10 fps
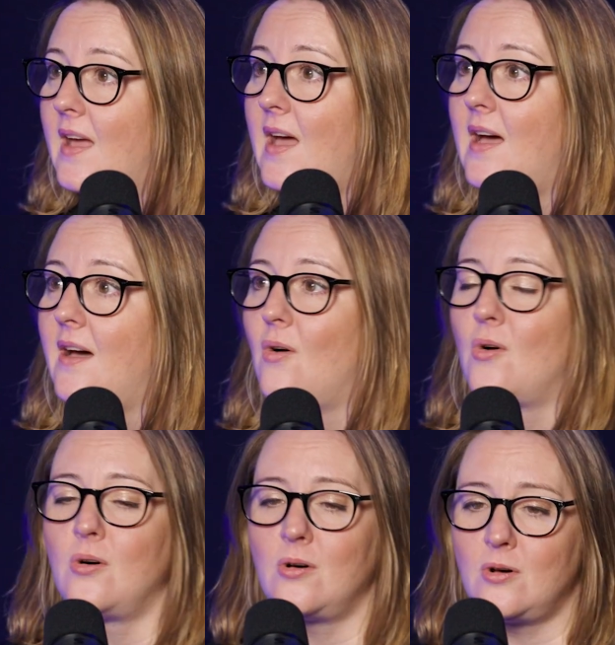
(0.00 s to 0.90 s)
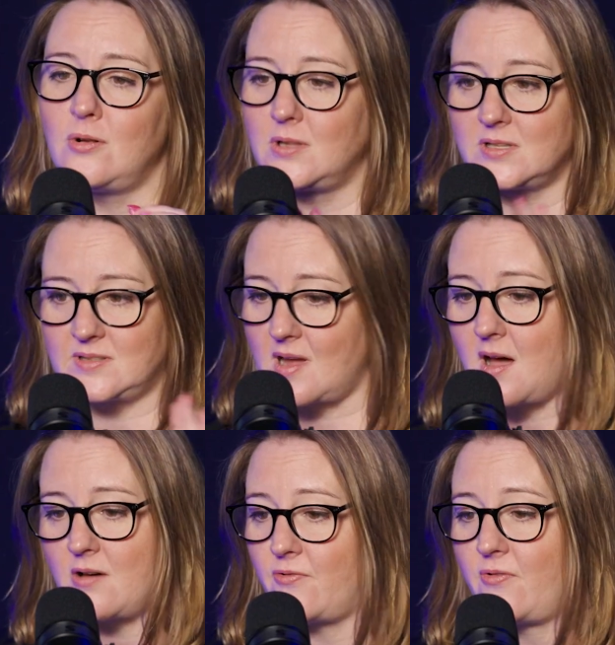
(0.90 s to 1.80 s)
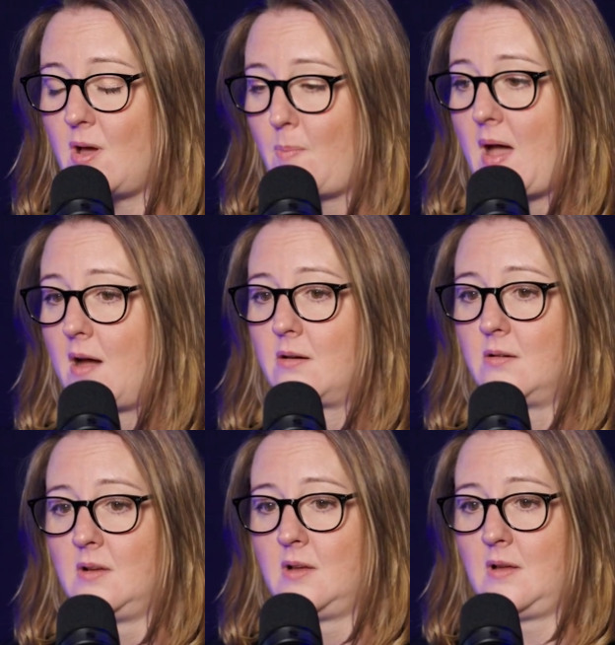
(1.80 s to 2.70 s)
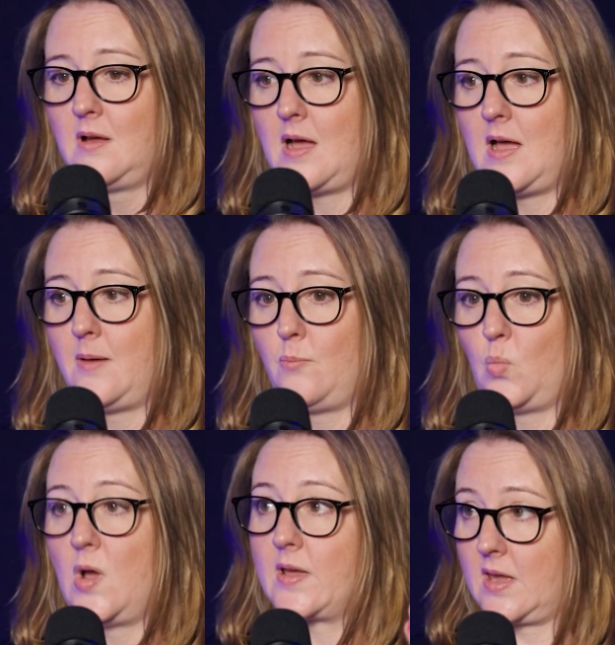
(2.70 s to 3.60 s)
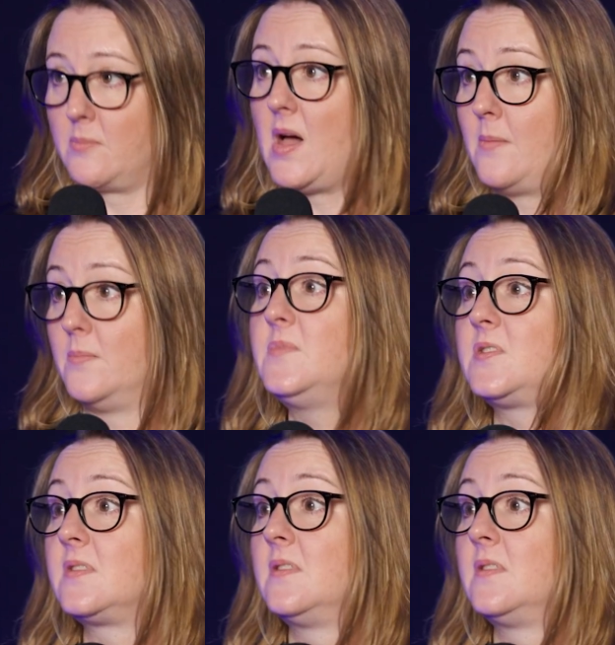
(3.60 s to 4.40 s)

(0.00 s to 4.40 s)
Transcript: Yeah, all the stuff about working mums